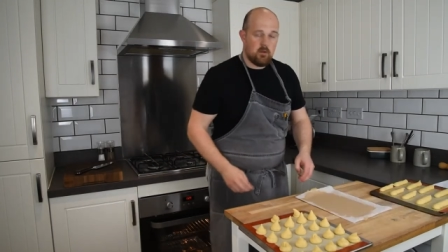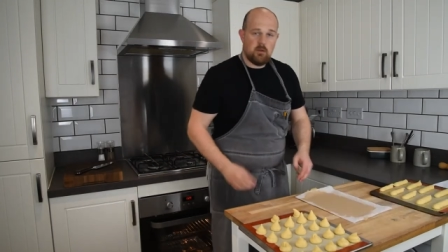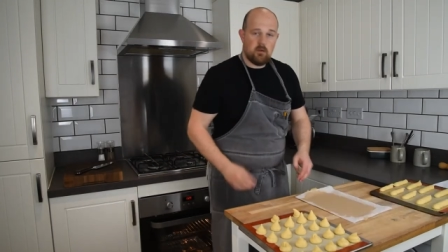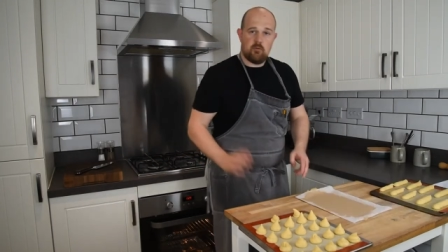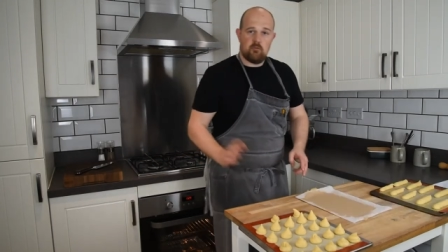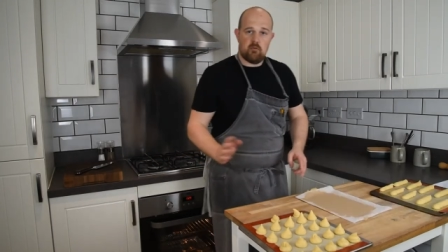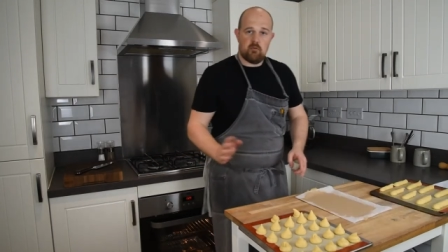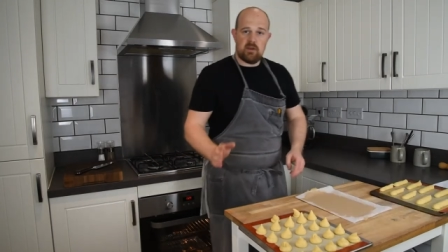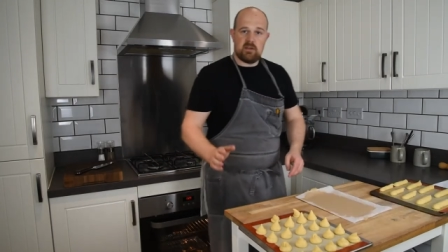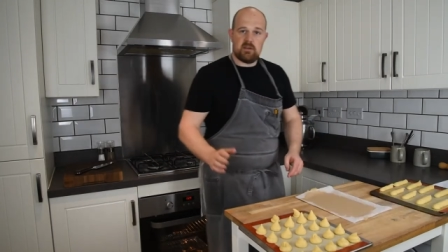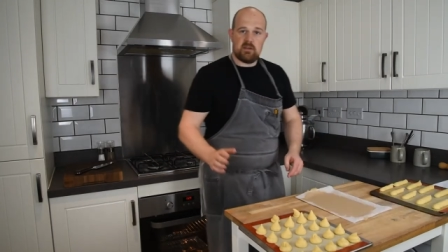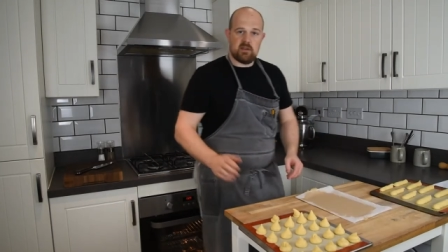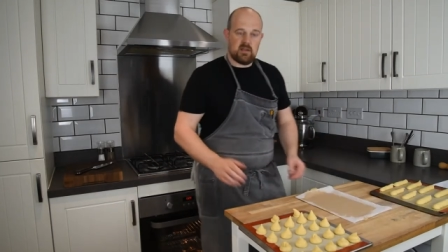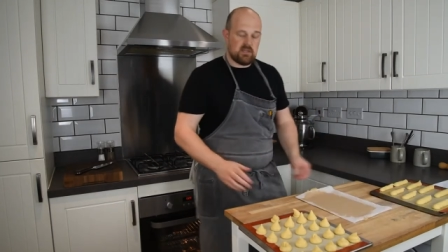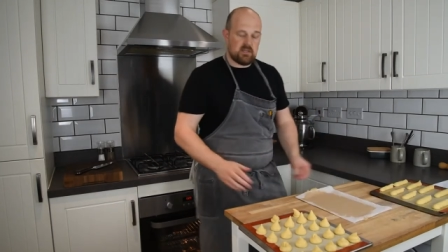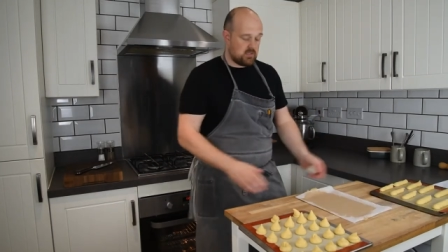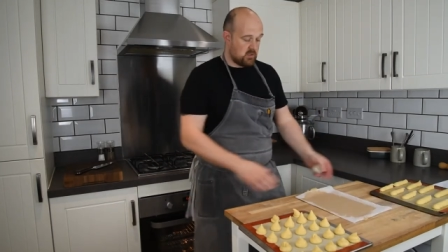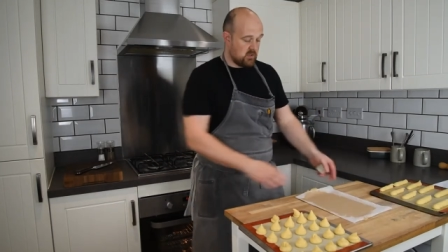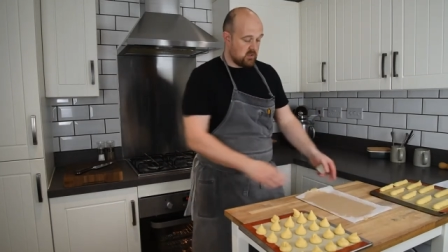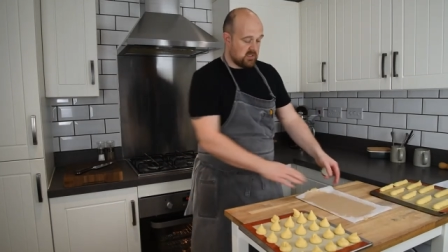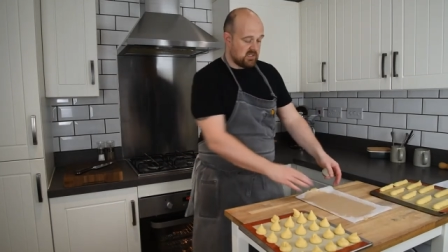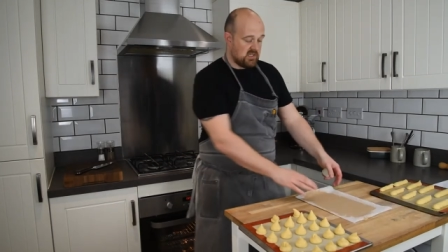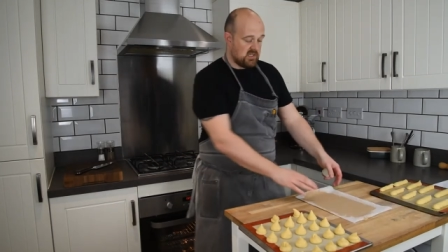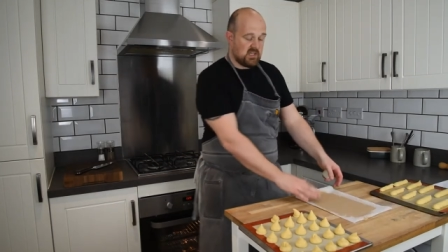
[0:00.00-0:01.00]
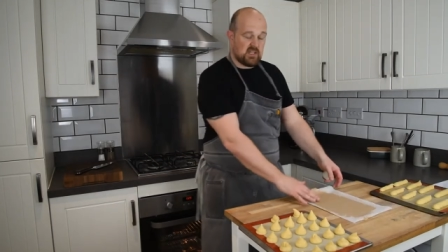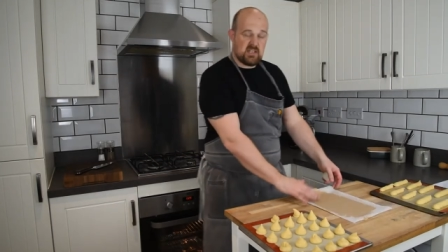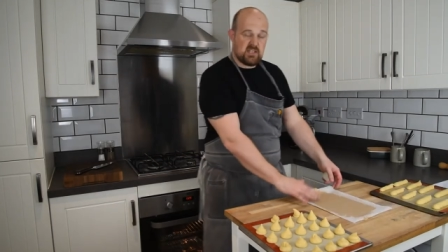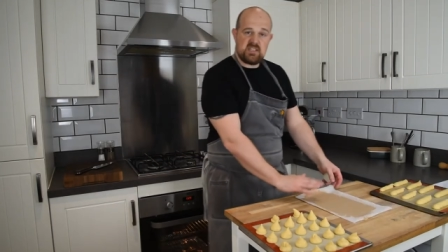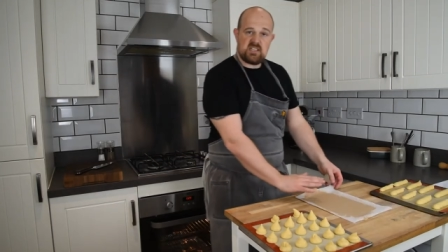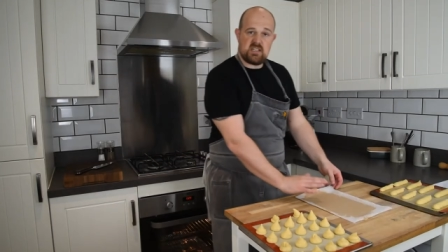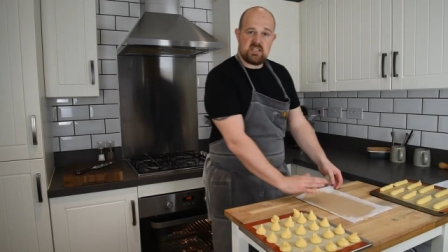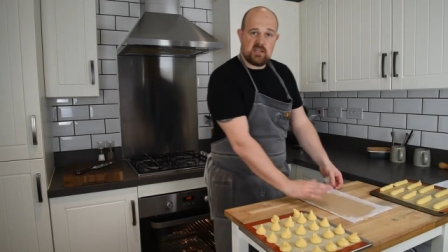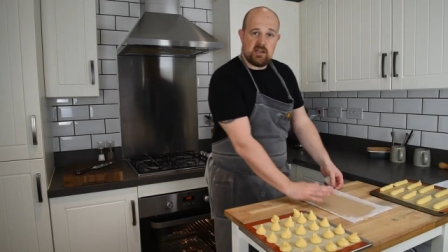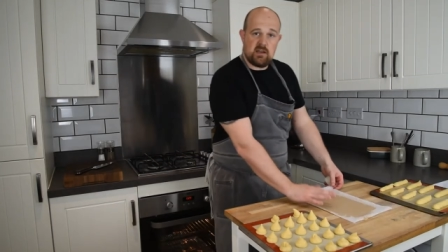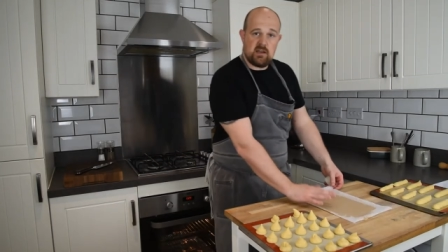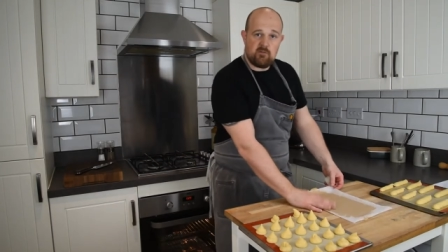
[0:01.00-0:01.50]
Right guys, so as you can
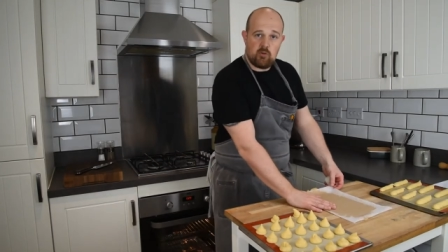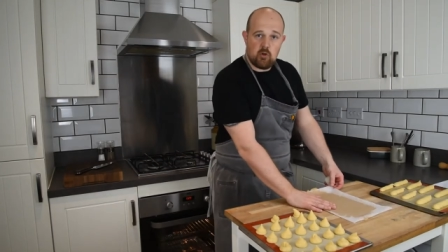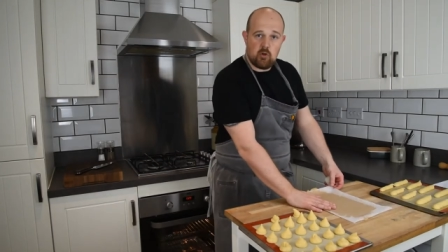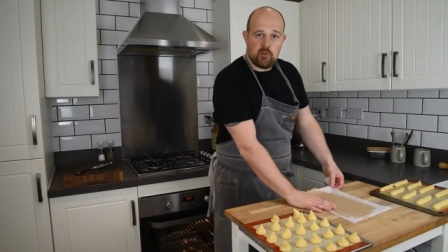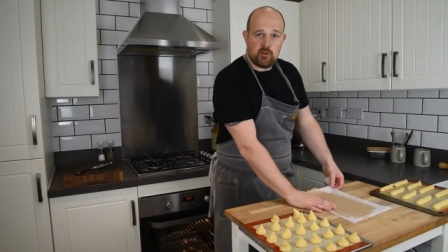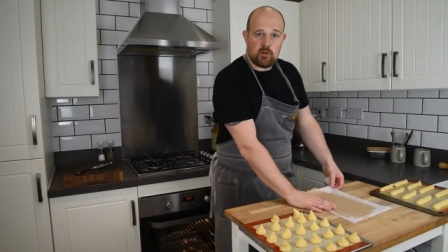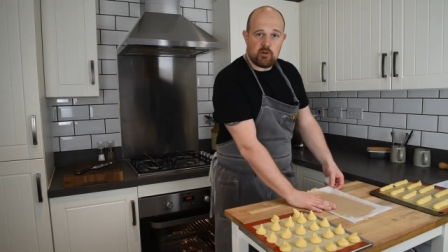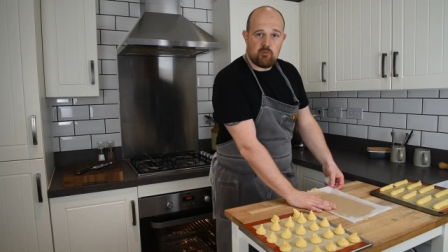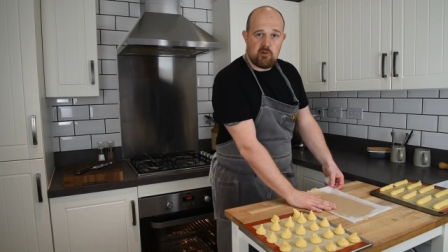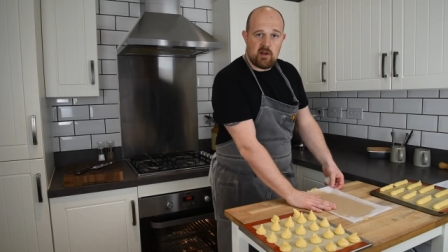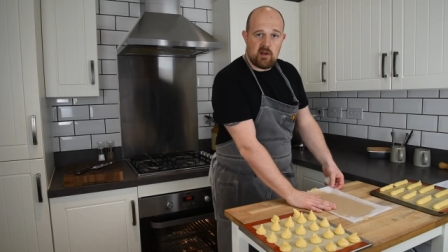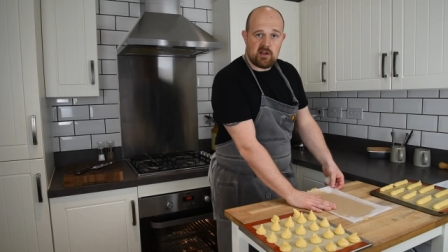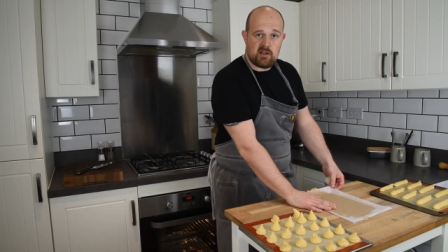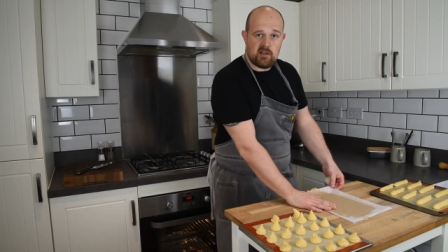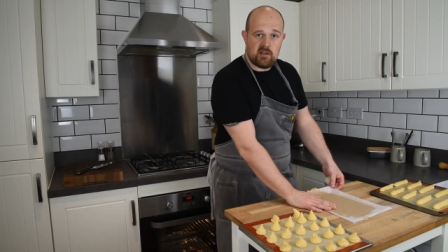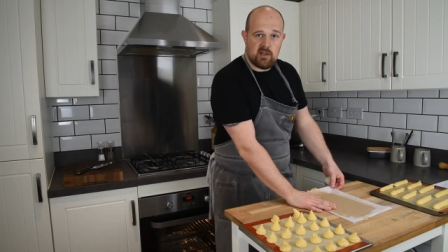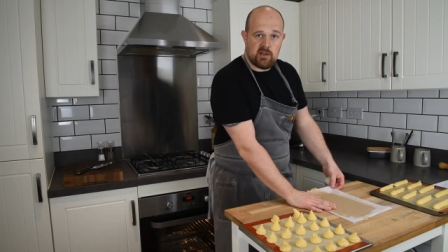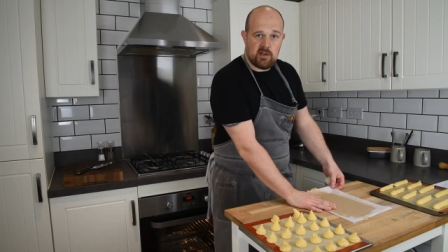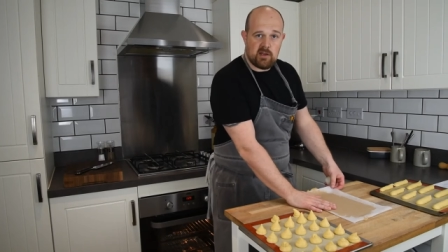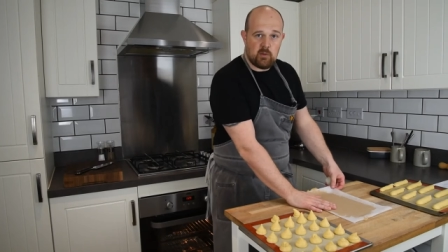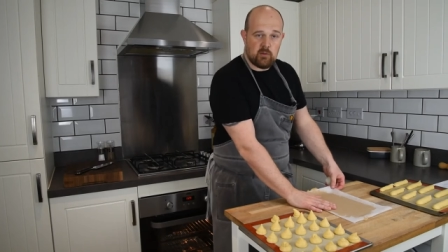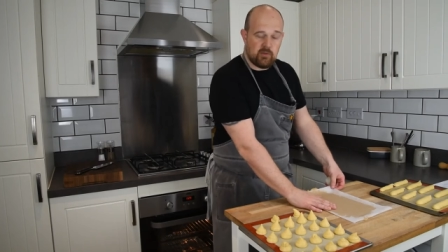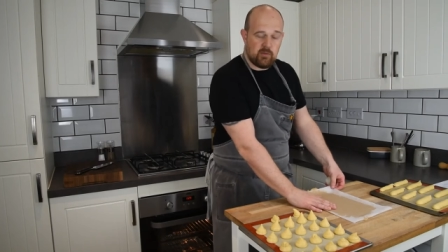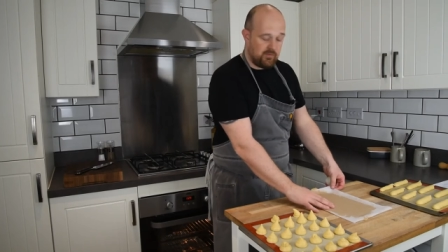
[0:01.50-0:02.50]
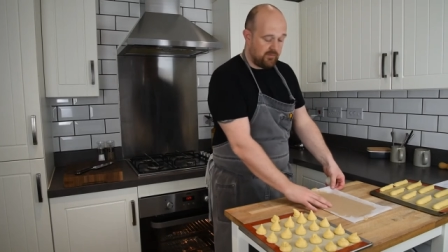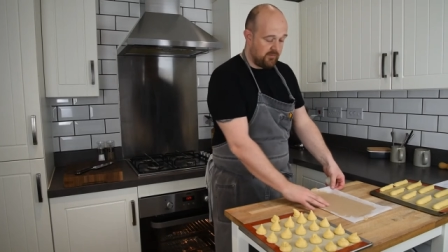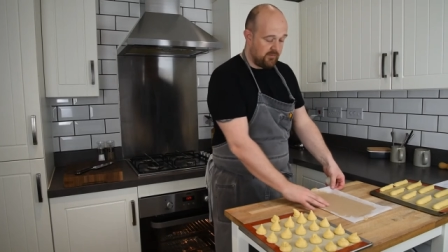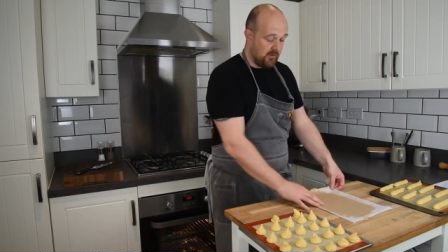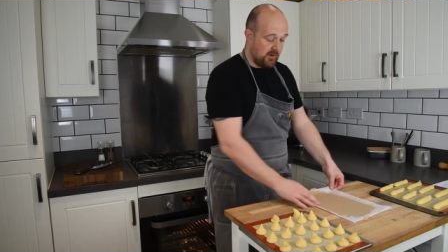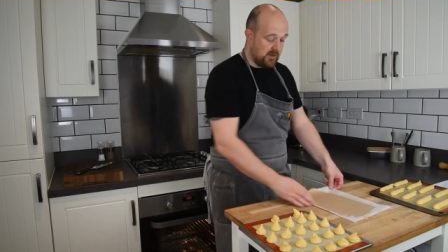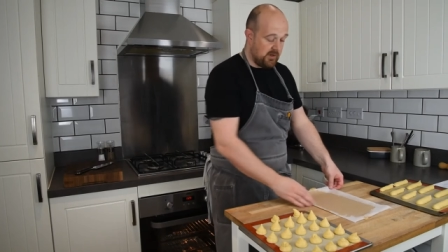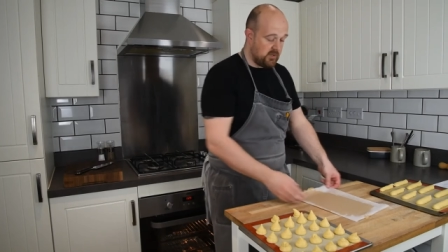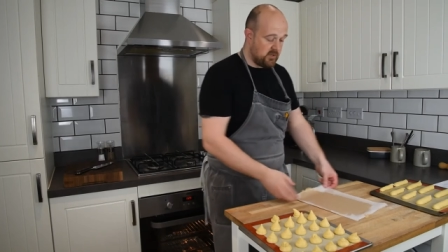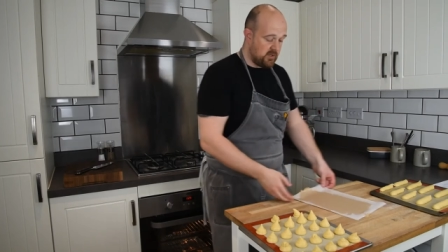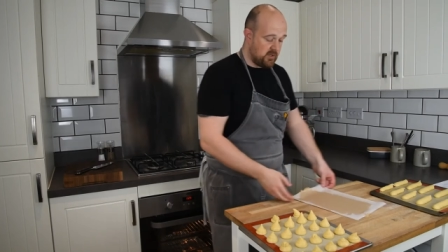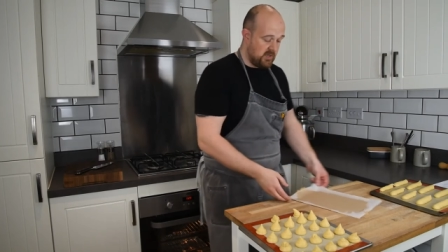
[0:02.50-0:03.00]
see, I've got the crackle out of the
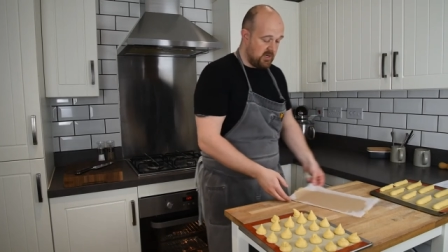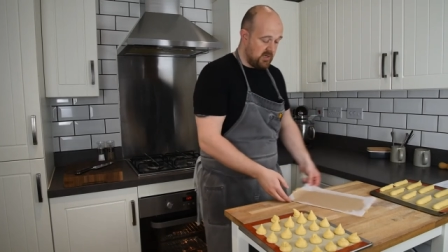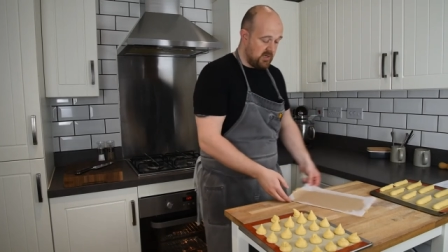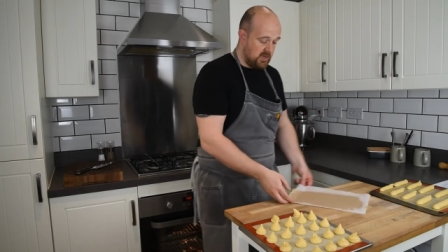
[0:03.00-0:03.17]
fridge.